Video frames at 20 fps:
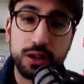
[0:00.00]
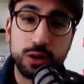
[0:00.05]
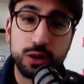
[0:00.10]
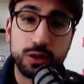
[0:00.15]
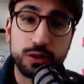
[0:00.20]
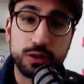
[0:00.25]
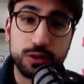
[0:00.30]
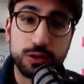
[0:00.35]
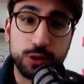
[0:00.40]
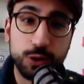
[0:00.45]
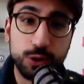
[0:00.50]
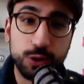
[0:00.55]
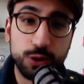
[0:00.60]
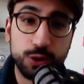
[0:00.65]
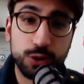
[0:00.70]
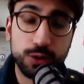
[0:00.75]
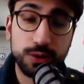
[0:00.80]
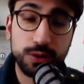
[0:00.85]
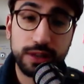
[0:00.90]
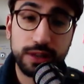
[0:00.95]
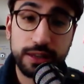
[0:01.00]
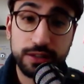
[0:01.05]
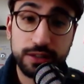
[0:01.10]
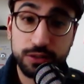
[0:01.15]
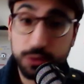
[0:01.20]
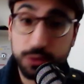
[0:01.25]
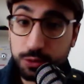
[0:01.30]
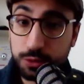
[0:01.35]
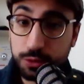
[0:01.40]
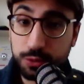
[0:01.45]
So let's
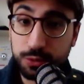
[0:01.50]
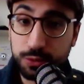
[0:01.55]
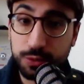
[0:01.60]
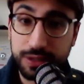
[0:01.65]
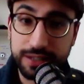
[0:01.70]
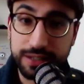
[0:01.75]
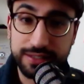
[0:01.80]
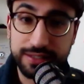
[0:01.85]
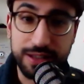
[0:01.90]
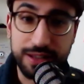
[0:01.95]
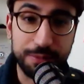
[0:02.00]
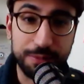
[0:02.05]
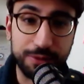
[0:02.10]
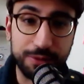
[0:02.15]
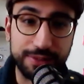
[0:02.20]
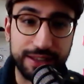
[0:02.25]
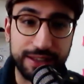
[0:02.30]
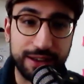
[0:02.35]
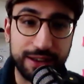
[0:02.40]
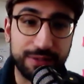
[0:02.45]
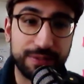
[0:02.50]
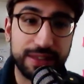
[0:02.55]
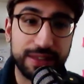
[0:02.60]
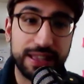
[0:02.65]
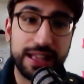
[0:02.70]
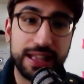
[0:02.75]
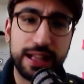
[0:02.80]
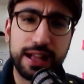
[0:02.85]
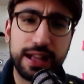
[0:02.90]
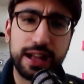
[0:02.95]
do an example now.
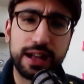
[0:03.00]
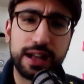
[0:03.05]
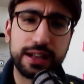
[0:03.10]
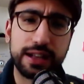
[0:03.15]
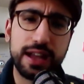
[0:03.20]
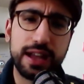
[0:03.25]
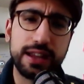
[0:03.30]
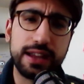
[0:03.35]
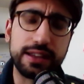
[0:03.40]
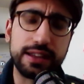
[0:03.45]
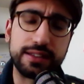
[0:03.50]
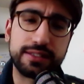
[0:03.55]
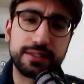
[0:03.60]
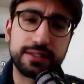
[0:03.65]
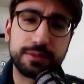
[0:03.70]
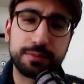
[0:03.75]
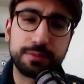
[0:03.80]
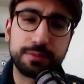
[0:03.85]
Guys,